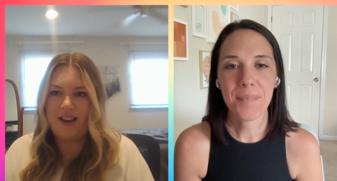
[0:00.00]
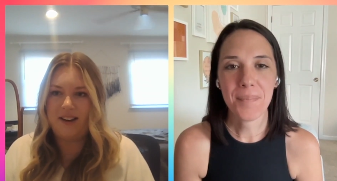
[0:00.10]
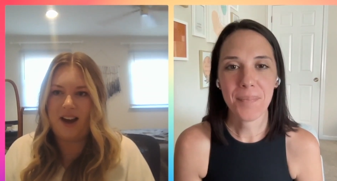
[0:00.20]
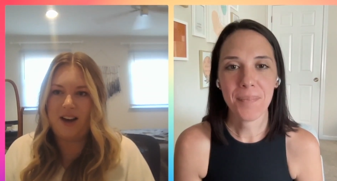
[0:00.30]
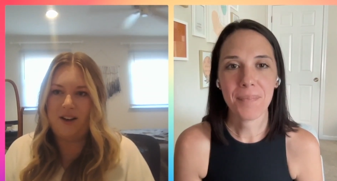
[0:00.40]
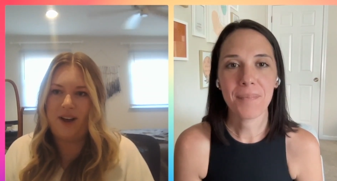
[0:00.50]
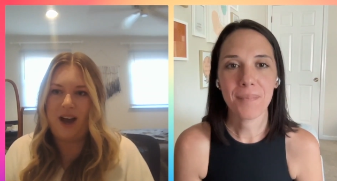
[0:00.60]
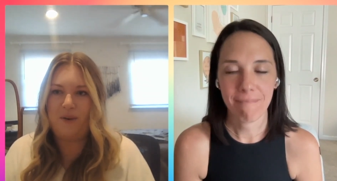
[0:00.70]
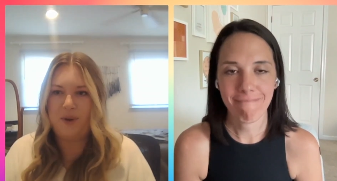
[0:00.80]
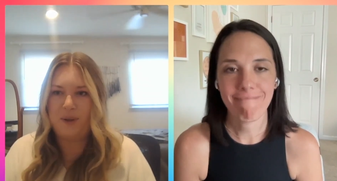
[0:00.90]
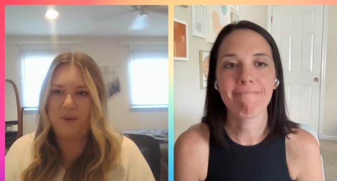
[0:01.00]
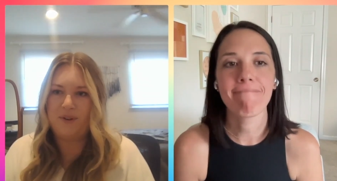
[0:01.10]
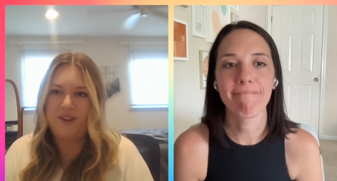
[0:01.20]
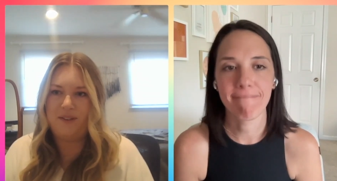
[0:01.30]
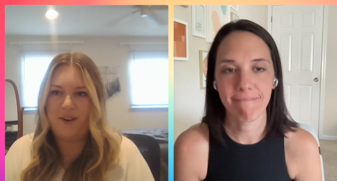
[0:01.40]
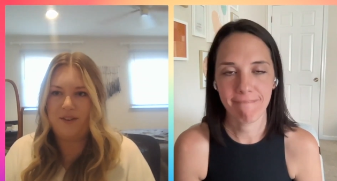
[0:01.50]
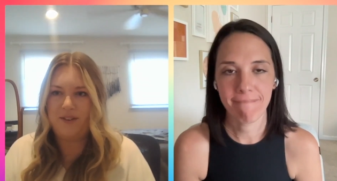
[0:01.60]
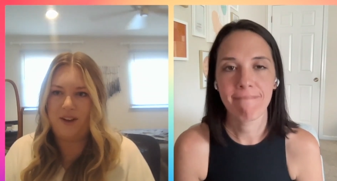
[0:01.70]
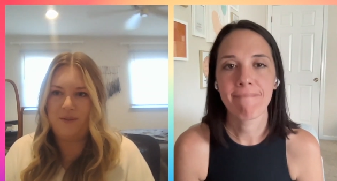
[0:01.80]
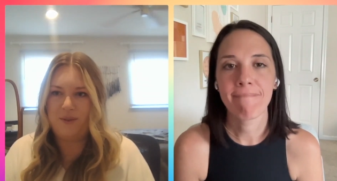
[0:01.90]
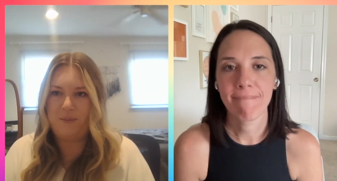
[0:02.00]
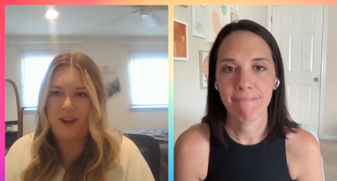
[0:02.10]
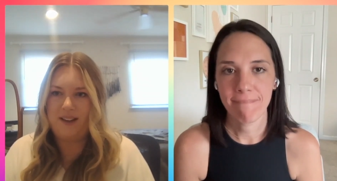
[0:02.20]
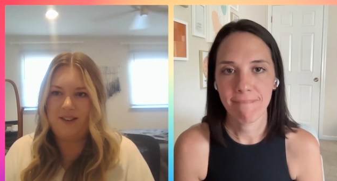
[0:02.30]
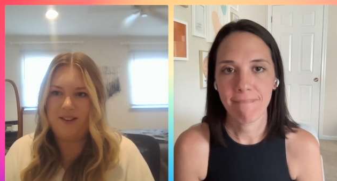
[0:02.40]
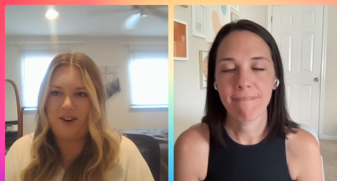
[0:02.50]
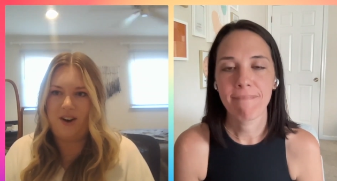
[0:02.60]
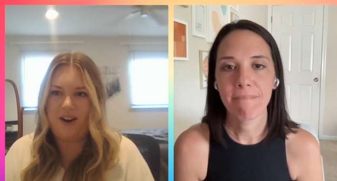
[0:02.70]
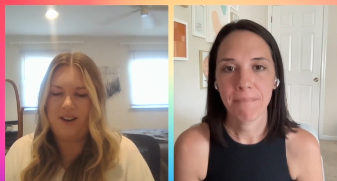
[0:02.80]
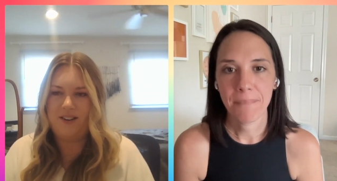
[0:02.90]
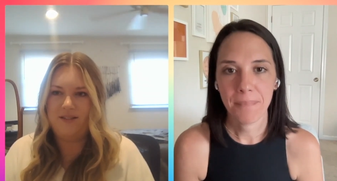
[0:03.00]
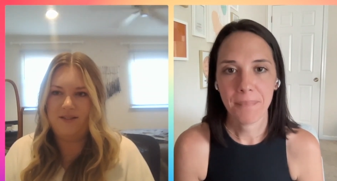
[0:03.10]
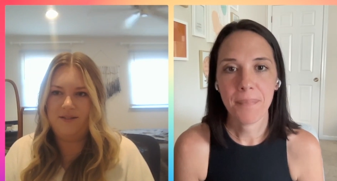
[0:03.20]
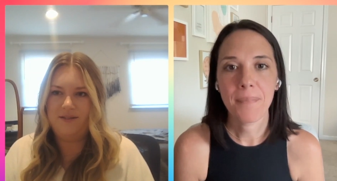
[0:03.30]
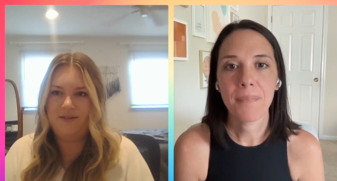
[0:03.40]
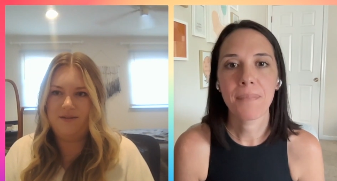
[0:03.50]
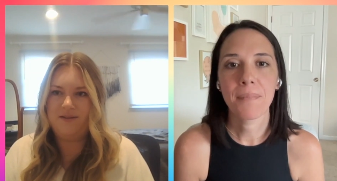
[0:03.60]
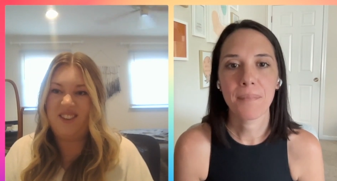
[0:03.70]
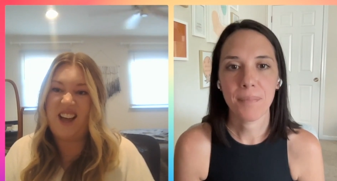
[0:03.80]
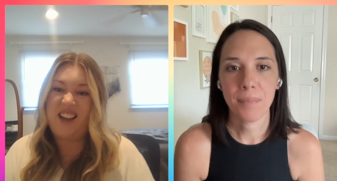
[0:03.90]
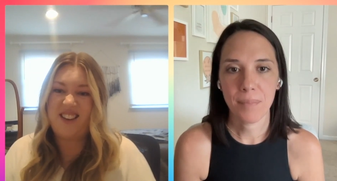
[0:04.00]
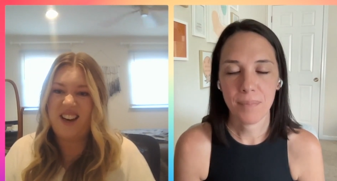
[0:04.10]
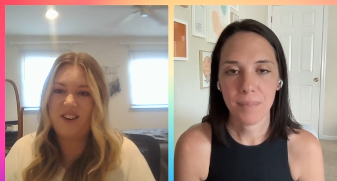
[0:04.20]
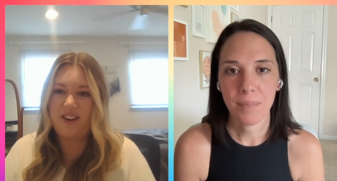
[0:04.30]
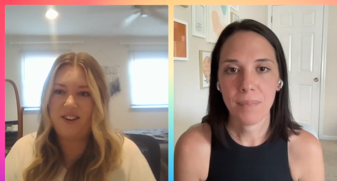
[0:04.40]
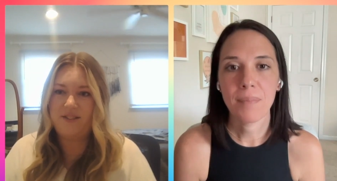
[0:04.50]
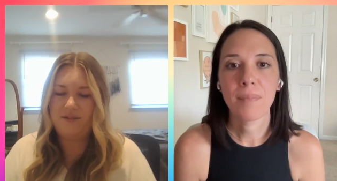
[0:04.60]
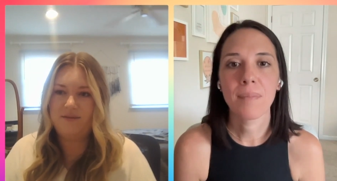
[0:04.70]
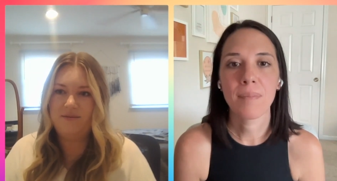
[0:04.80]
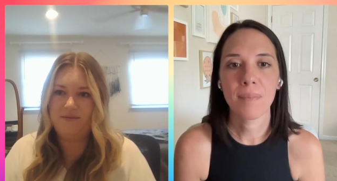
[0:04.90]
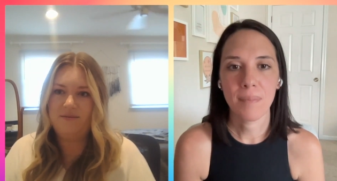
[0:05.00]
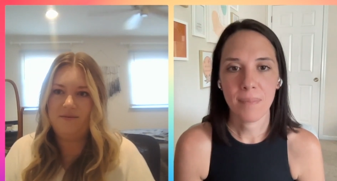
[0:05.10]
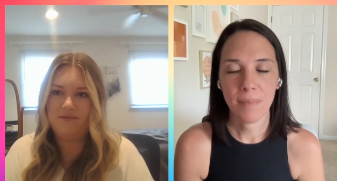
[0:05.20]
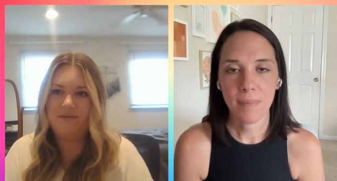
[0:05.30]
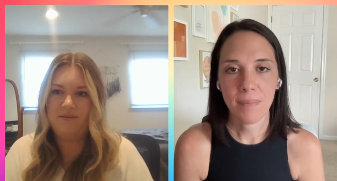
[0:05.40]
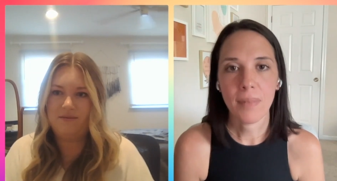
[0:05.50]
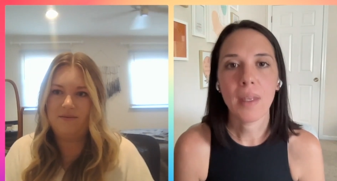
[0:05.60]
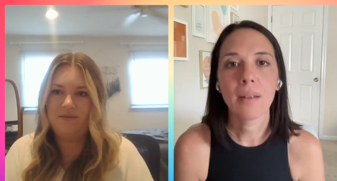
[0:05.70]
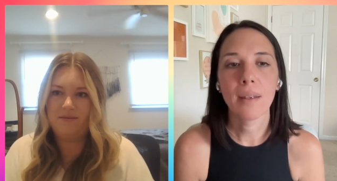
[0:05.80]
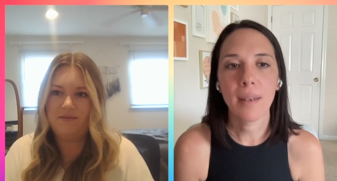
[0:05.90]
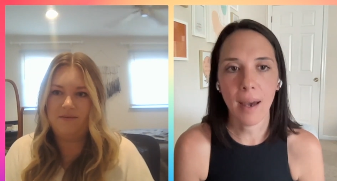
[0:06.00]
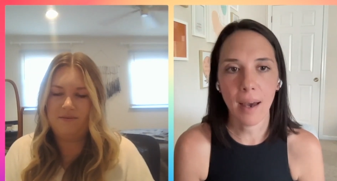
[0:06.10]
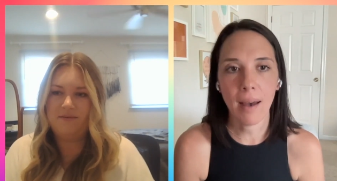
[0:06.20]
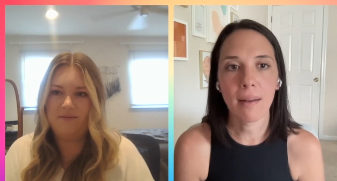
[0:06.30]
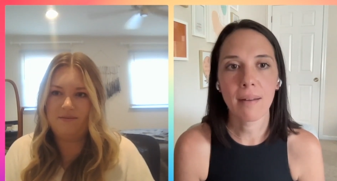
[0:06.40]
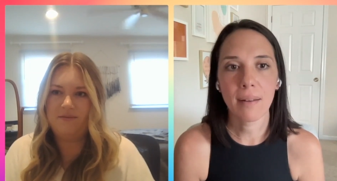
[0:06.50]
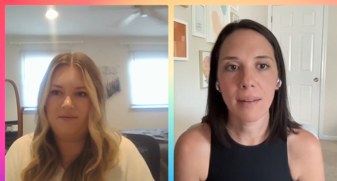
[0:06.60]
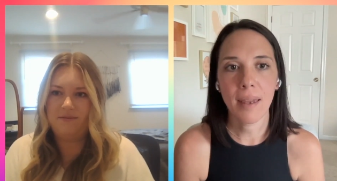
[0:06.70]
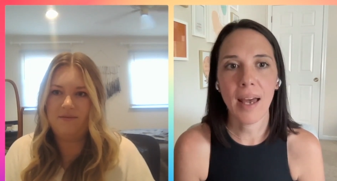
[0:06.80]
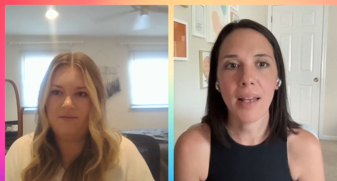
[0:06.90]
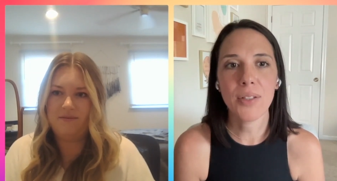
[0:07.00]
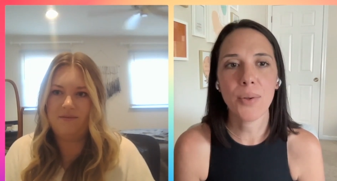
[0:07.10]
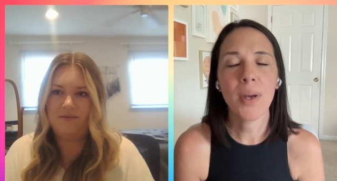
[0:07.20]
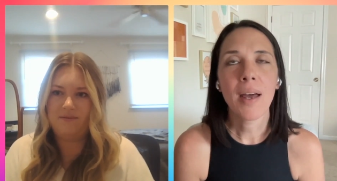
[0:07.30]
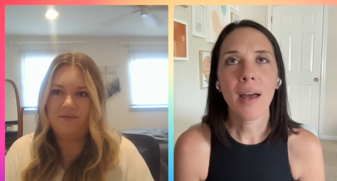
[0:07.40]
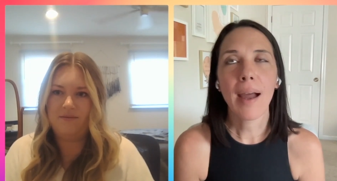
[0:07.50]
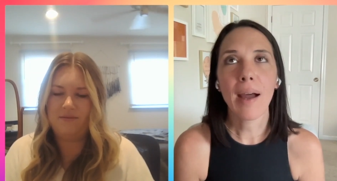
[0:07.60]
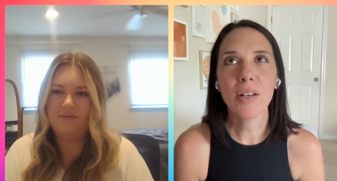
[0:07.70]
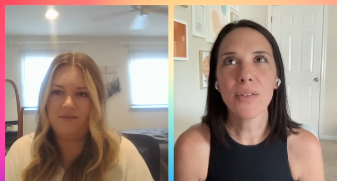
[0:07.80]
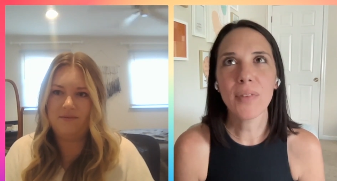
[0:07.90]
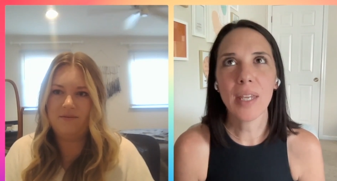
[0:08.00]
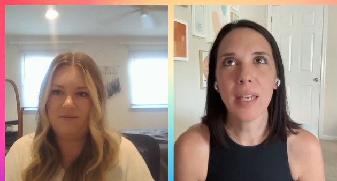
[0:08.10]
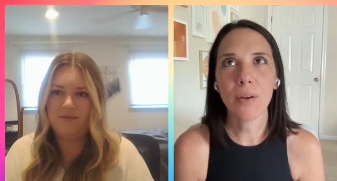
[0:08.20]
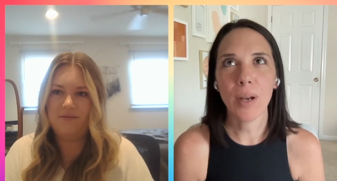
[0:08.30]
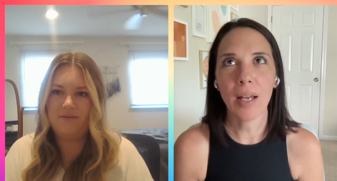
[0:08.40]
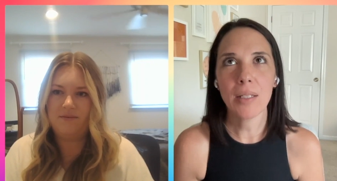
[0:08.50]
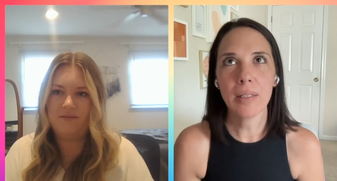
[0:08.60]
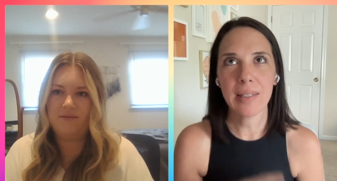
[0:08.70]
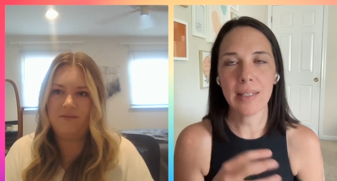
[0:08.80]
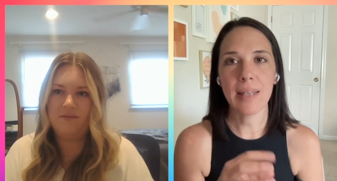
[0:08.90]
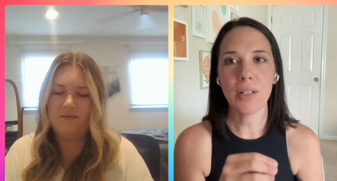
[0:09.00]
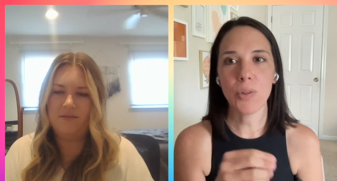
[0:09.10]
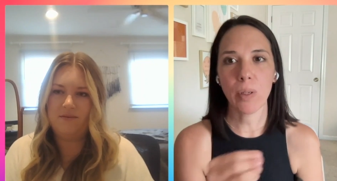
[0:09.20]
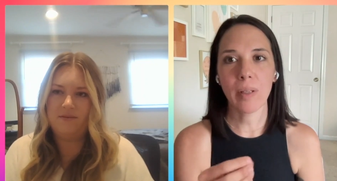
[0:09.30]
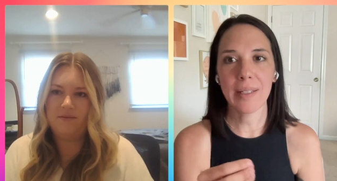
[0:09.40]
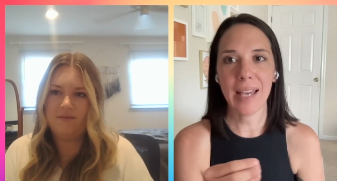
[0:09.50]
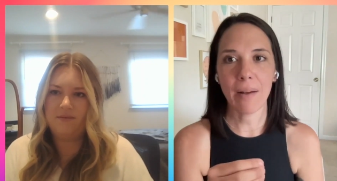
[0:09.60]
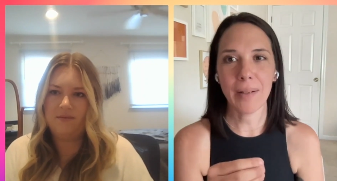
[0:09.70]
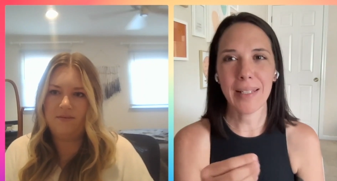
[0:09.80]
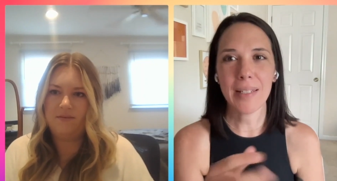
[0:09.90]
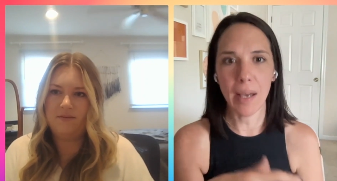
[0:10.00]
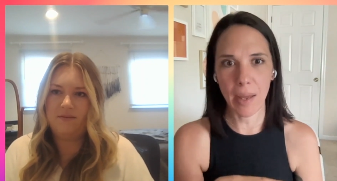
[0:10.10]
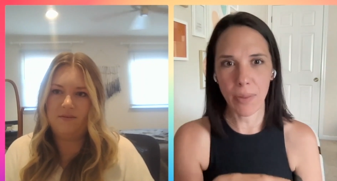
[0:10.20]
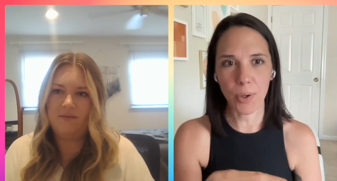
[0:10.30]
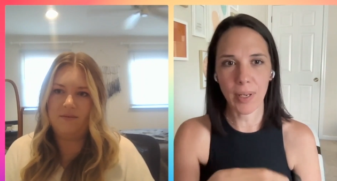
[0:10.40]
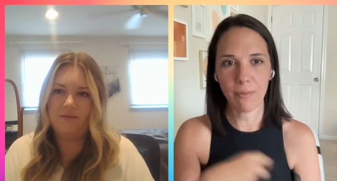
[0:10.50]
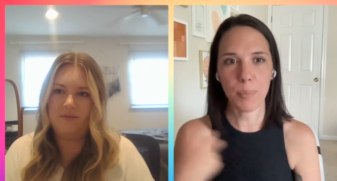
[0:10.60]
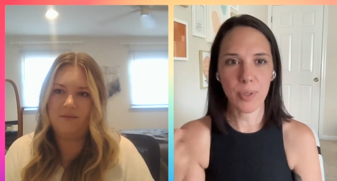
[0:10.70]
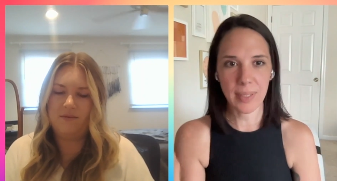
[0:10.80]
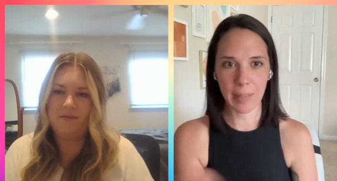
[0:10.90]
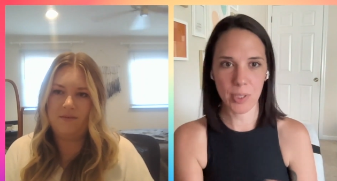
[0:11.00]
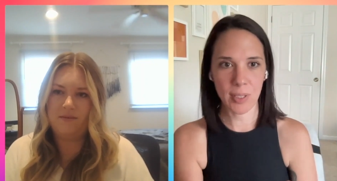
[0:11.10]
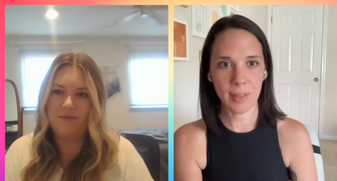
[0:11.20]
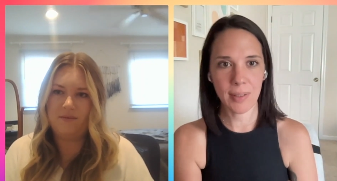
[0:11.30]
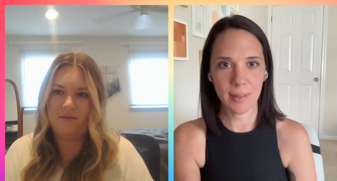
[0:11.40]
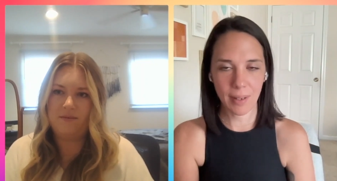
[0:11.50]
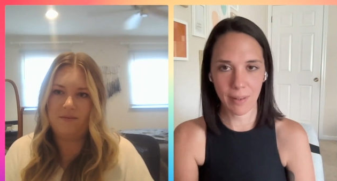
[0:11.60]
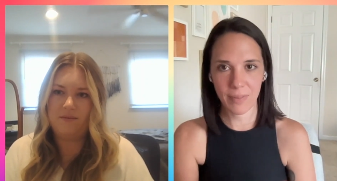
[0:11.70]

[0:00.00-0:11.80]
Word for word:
Speaker 1: then kind of how we mm-hmm. perceive ourselves based on that standard.
Speaker 2: Yeah. Yeah. So, how do you feel like, or how do you see that trickling down into other kind of perceptions of